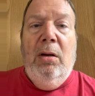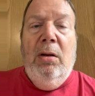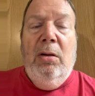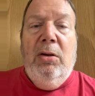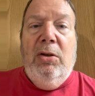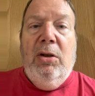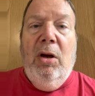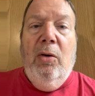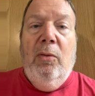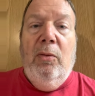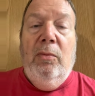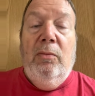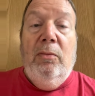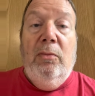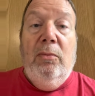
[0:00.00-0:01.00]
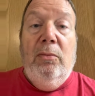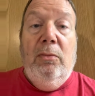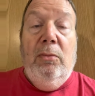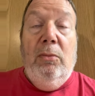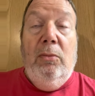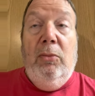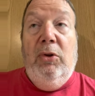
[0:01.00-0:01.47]
So
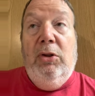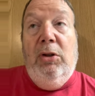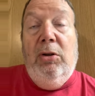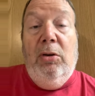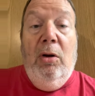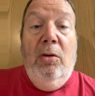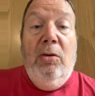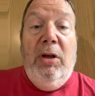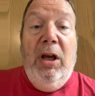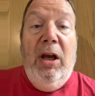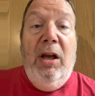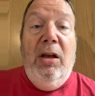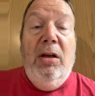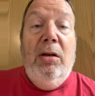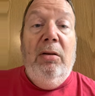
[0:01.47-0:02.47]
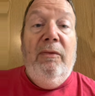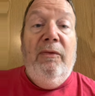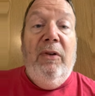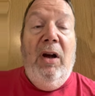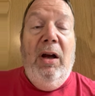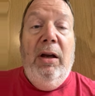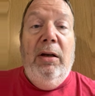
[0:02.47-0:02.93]
he says, okay,
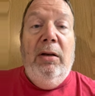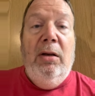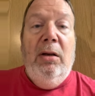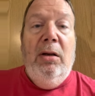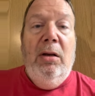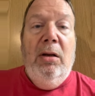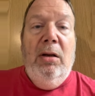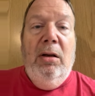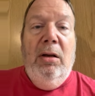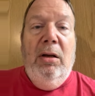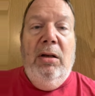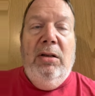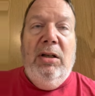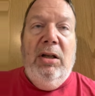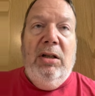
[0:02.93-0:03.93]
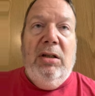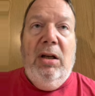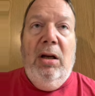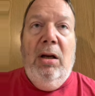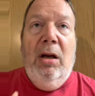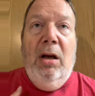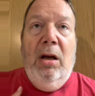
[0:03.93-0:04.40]
fine. He says,
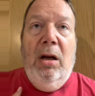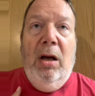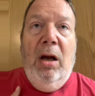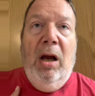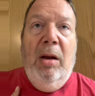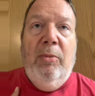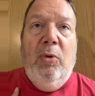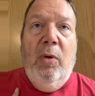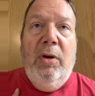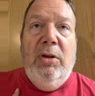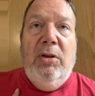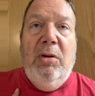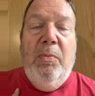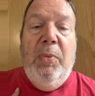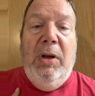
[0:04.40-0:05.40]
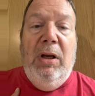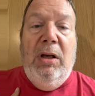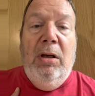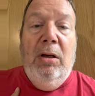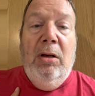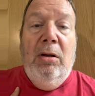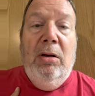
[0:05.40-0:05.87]
I'm going to
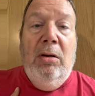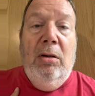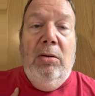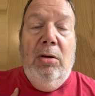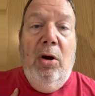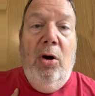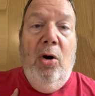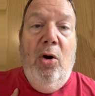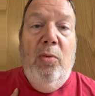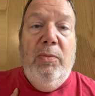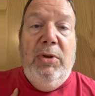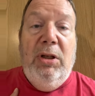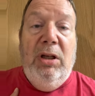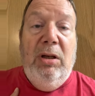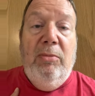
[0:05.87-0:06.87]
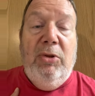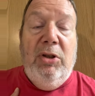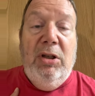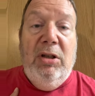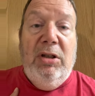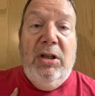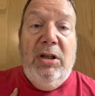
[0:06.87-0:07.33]
be the home team
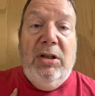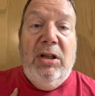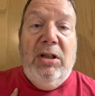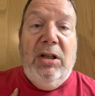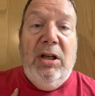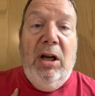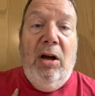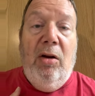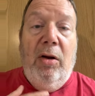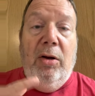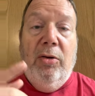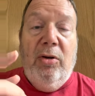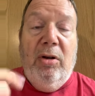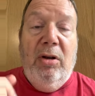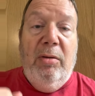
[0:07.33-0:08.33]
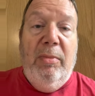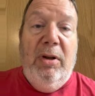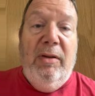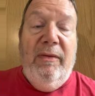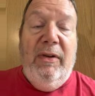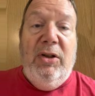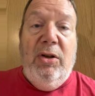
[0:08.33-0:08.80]
since this is hell and you're going to be
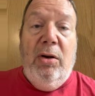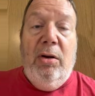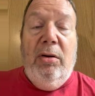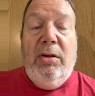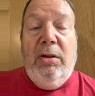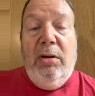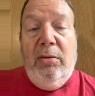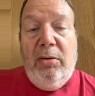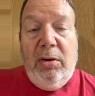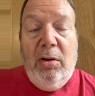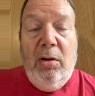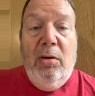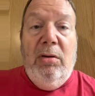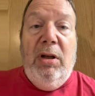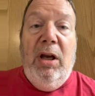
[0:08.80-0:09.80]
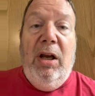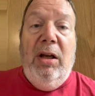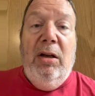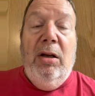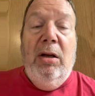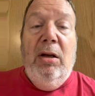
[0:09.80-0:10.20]
the visitors. Okay.